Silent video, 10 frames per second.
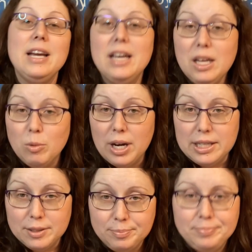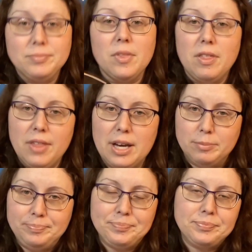Anyways,
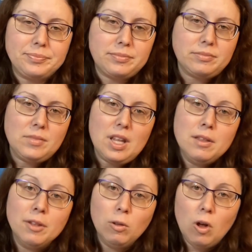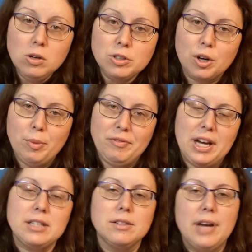then the long-term
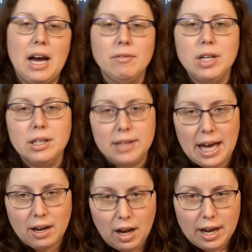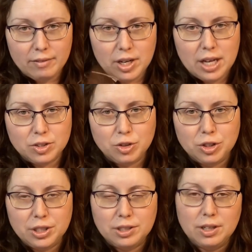effects of having that high of an
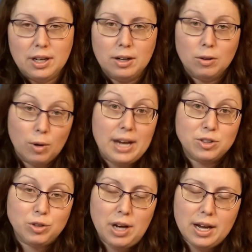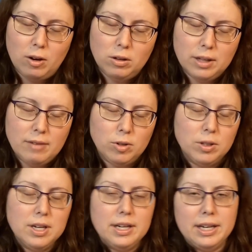estrogen uh, or estradiol
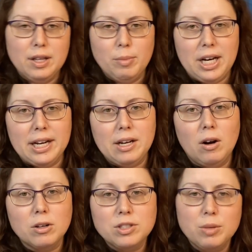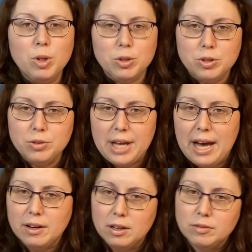level in the body are similar to
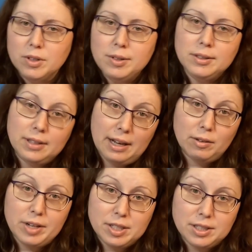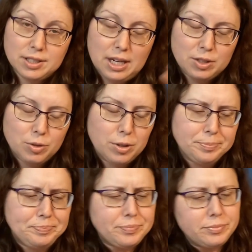that of elevated testosterone